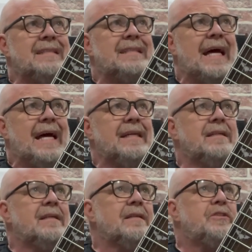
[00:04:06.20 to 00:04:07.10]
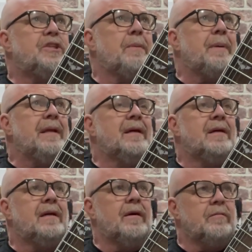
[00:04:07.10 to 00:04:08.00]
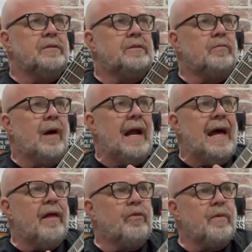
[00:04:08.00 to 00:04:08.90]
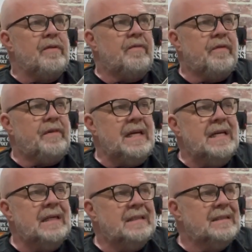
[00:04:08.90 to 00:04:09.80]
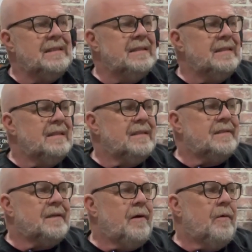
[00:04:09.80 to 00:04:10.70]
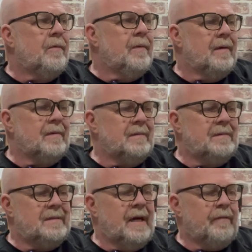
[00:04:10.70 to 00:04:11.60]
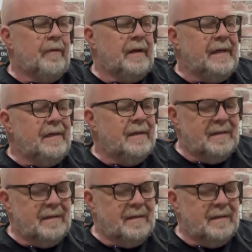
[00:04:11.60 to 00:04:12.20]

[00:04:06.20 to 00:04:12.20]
and shipping, it was right at $350. So definitely